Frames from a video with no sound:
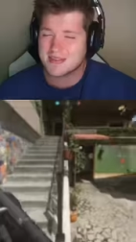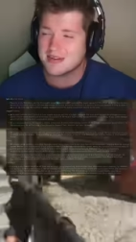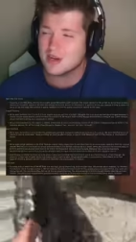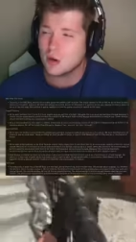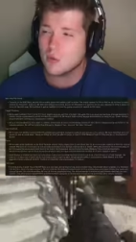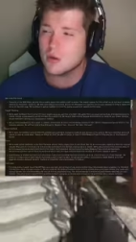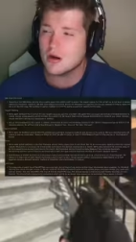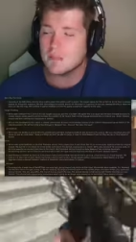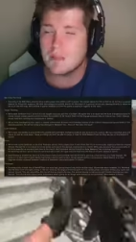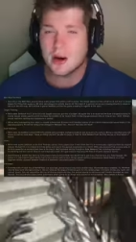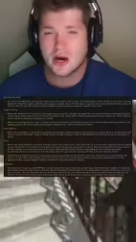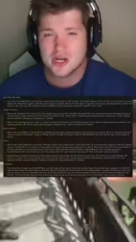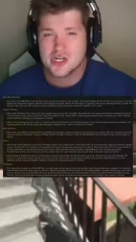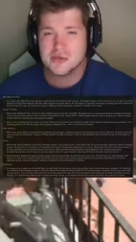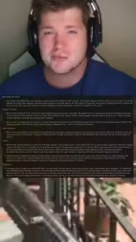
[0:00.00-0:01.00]
don't want to
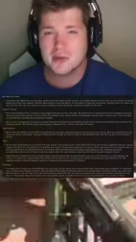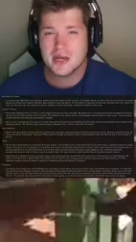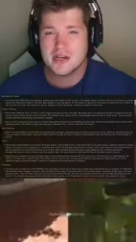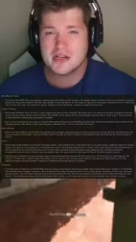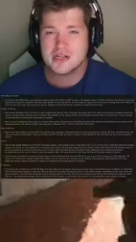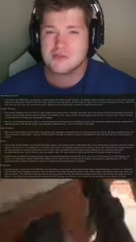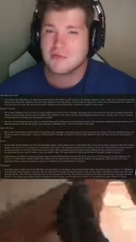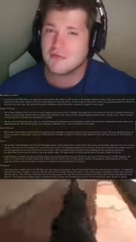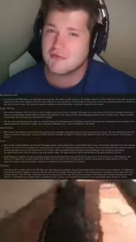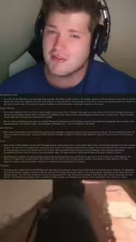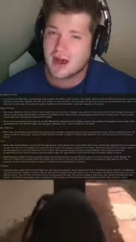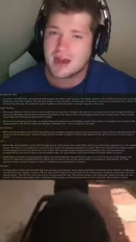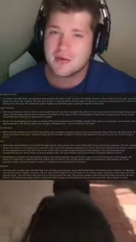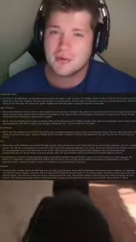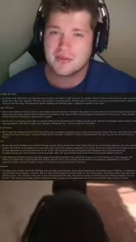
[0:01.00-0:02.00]
punish players for
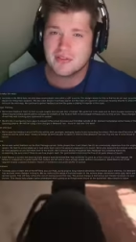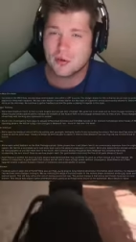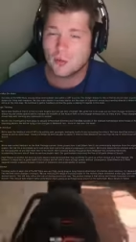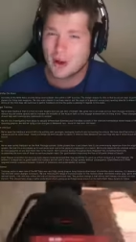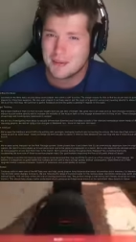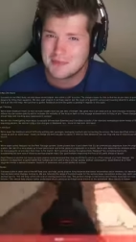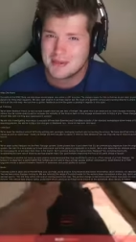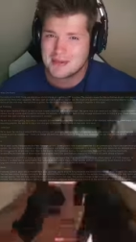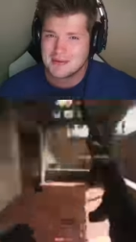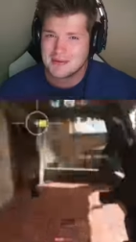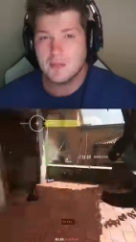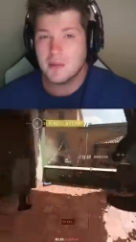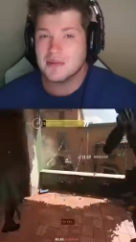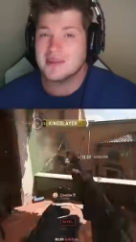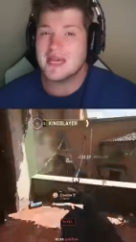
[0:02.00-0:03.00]
firing their weapons,
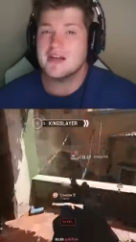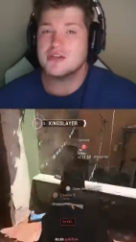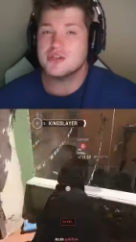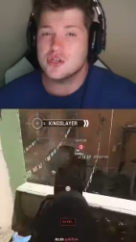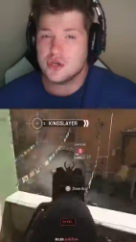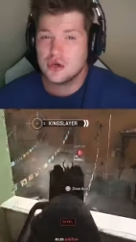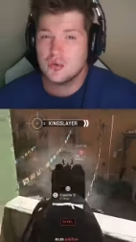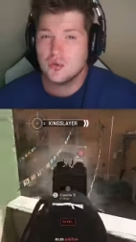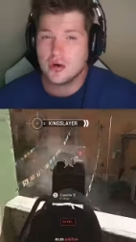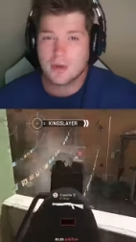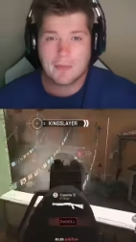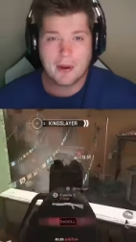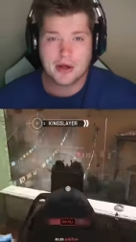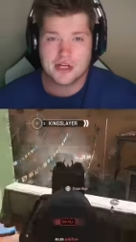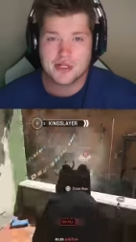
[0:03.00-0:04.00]
but they do want to
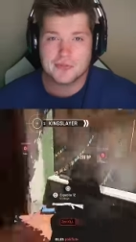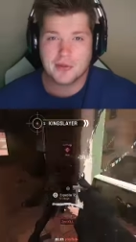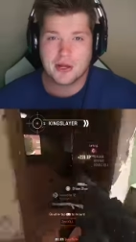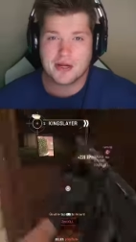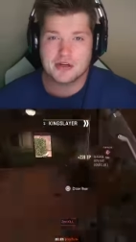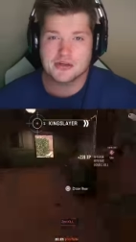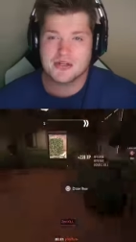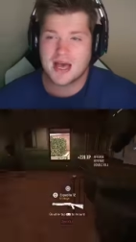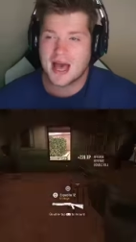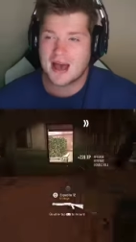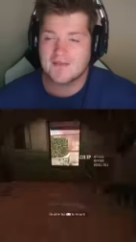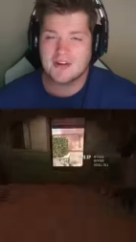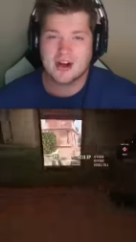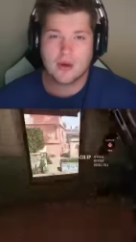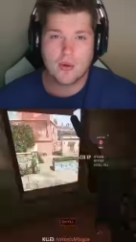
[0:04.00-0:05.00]
punish players that have
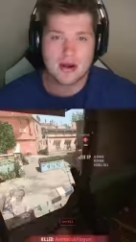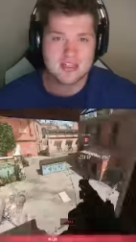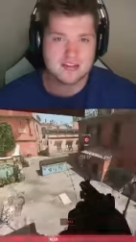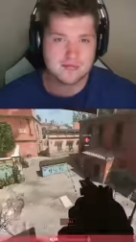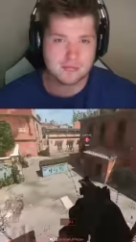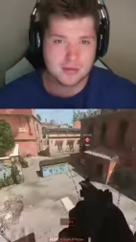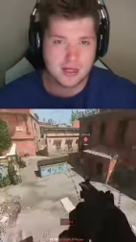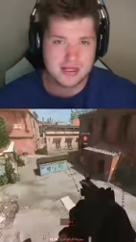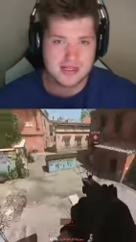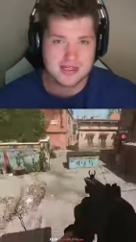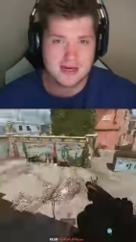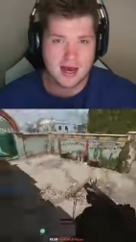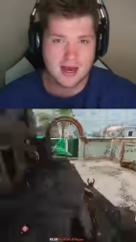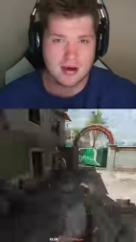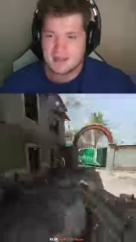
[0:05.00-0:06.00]
an aggressive
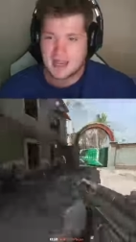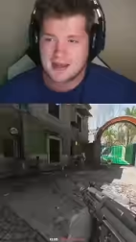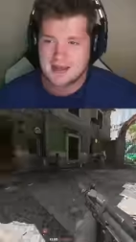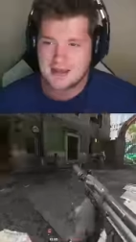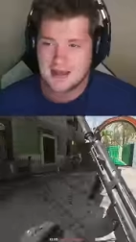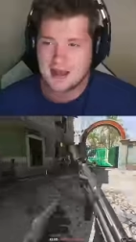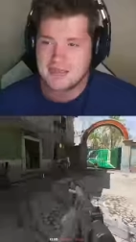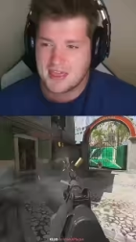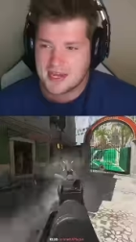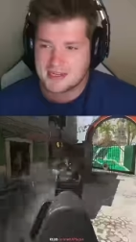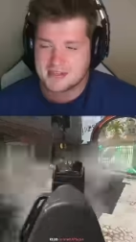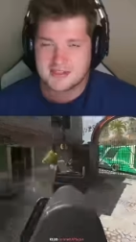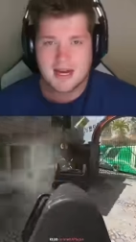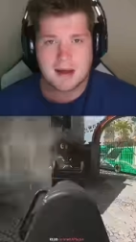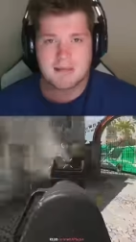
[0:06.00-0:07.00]
playstyle. I think
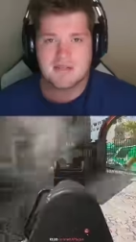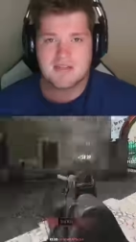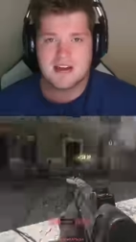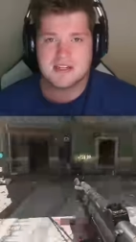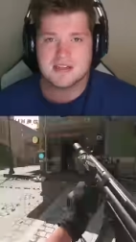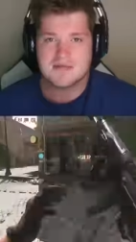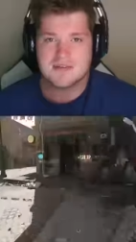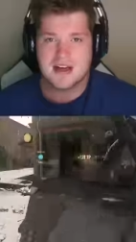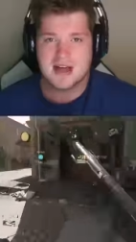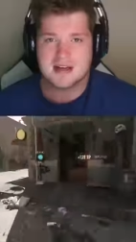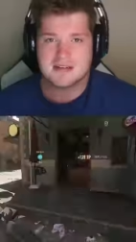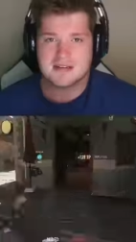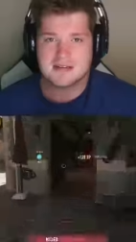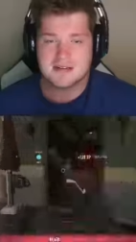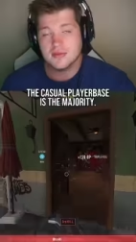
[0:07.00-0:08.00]
it's time to face the
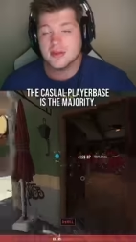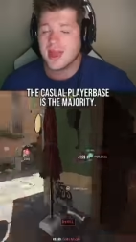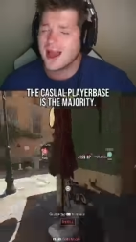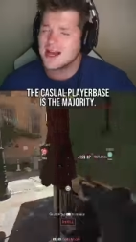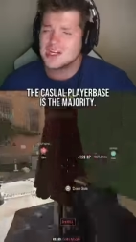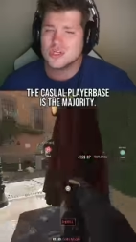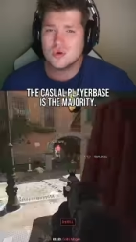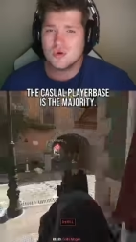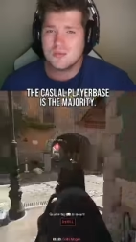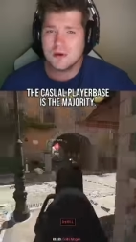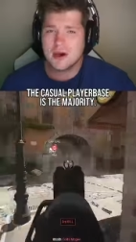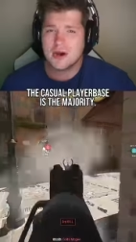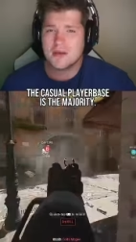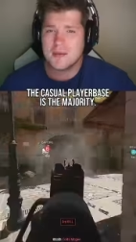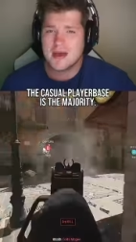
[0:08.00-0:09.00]
facts. The casual
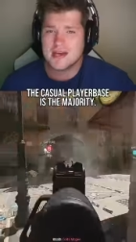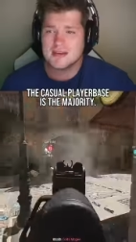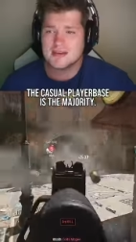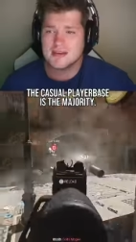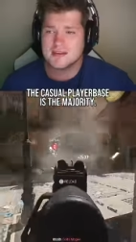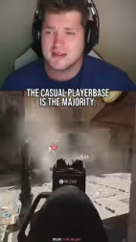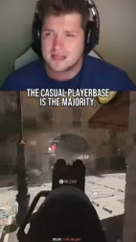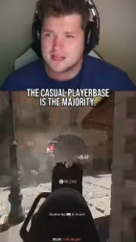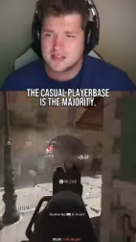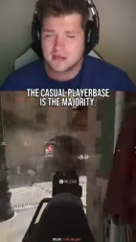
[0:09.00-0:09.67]
player base is the